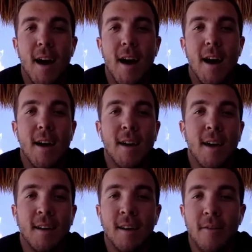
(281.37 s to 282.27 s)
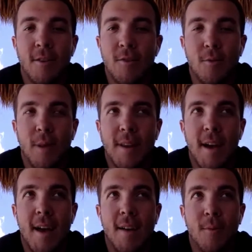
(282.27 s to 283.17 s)
I had a conversation with my
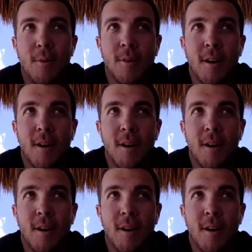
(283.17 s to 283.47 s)
dad, and we were